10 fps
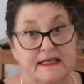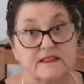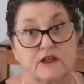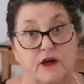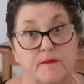it's
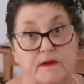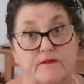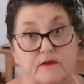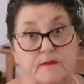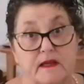got to be
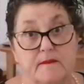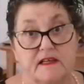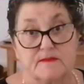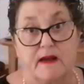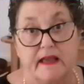for me
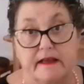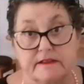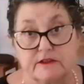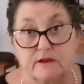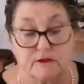because my
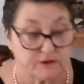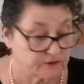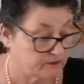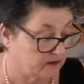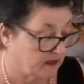hands are all
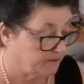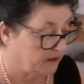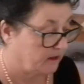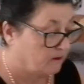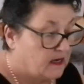screwed up, you
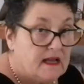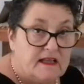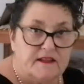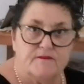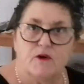know.
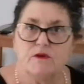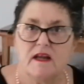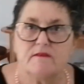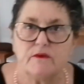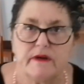The phone
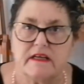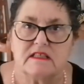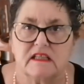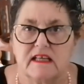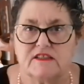never rings
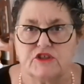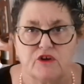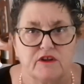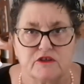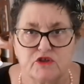unless you're
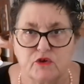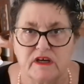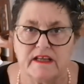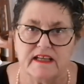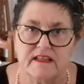on the
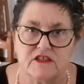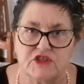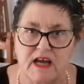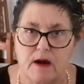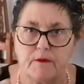toilet, in the
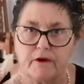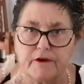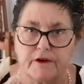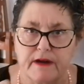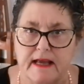shower, or
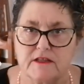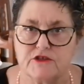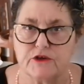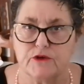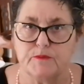your hands
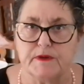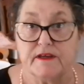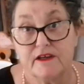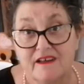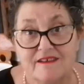are goopy.
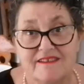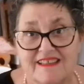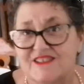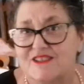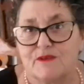You know,
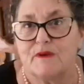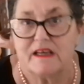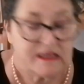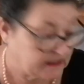that's just the way it